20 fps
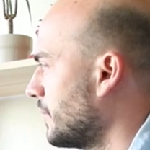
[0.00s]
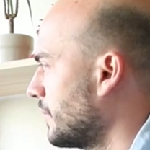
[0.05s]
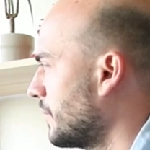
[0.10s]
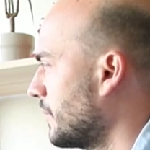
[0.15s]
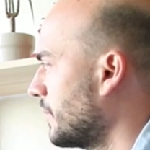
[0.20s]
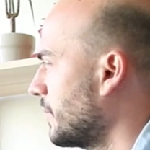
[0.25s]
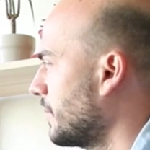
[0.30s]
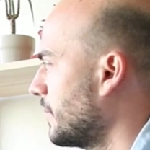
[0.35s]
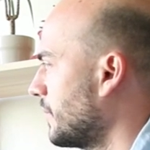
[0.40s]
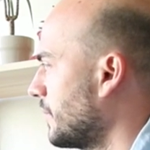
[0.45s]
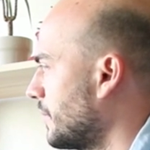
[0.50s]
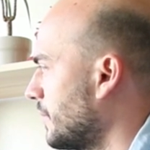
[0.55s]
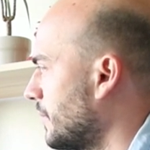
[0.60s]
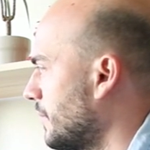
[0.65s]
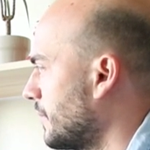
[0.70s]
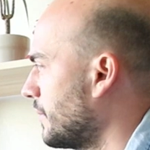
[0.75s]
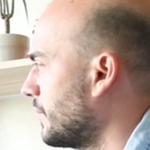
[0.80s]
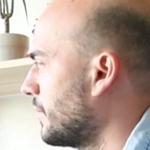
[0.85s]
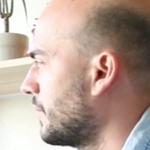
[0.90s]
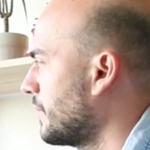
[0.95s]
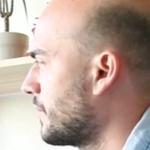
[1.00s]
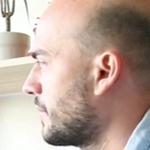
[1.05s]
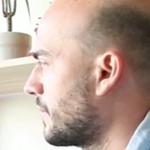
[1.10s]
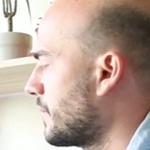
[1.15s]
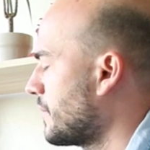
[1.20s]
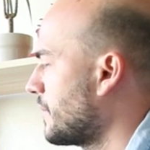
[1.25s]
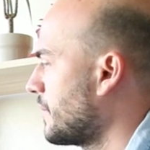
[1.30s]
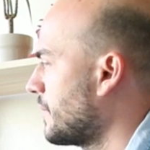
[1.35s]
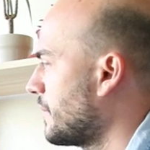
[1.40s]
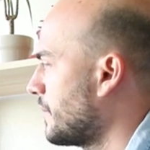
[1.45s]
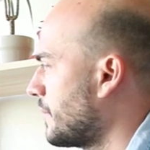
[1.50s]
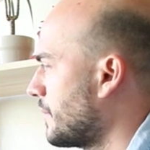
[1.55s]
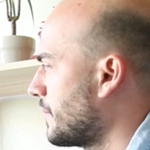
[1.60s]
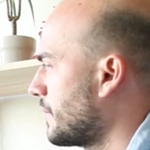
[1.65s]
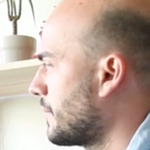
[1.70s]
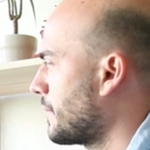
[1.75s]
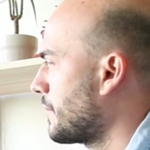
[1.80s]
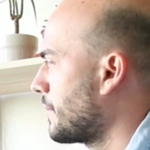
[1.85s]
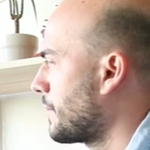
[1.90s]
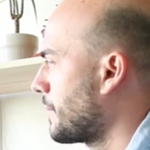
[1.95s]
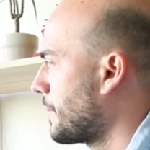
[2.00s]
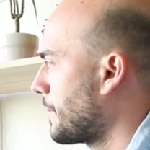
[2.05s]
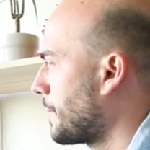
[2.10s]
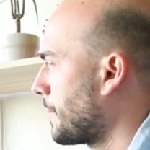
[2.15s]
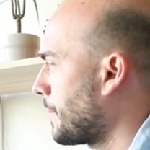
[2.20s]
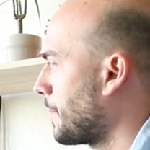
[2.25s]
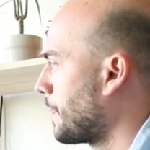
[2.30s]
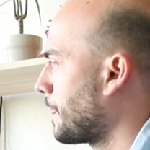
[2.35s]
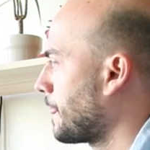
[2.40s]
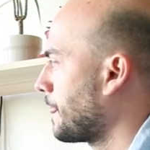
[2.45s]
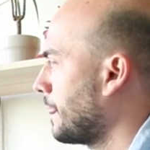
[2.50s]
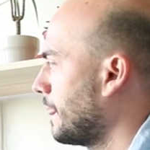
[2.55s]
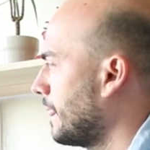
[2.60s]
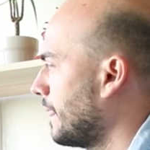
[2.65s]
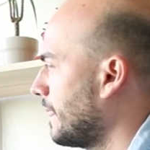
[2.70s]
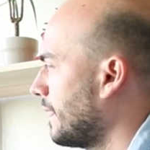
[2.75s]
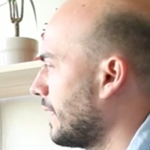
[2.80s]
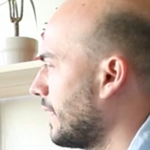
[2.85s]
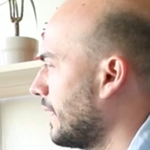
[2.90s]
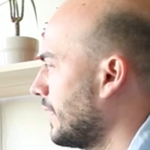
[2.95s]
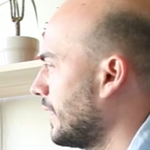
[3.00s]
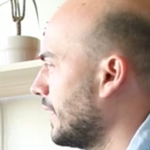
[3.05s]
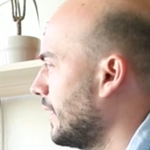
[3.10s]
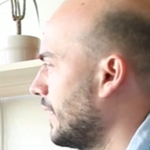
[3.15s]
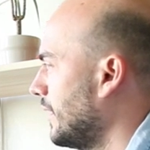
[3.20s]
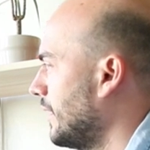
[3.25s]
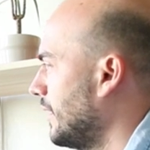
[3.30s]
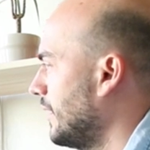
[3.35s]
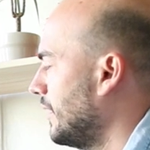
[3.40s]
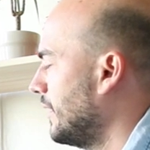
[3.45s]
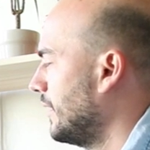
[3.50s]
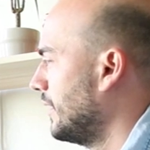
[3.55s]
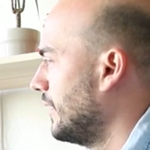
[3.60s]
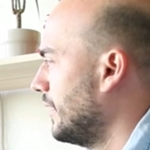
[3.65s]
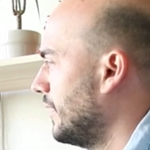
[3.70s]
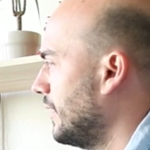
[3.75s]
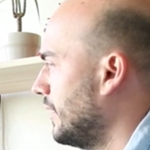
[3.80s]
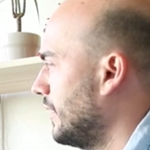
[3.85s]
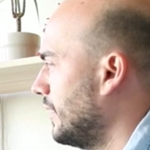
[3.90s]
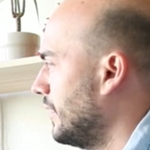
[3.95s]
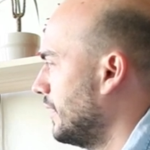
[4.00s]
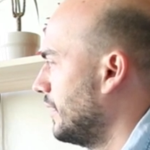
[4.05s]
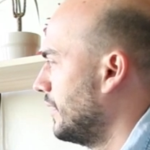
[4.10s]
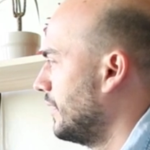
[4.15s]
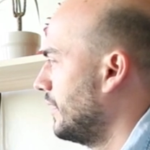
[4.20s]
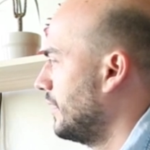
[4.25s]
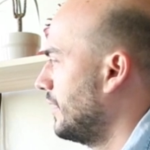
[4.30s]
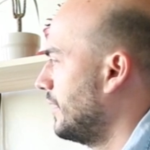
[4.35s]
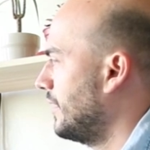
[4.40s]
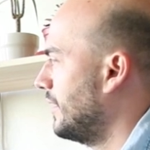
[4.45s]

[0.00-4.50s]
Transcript: No words are spoken by the person on screen.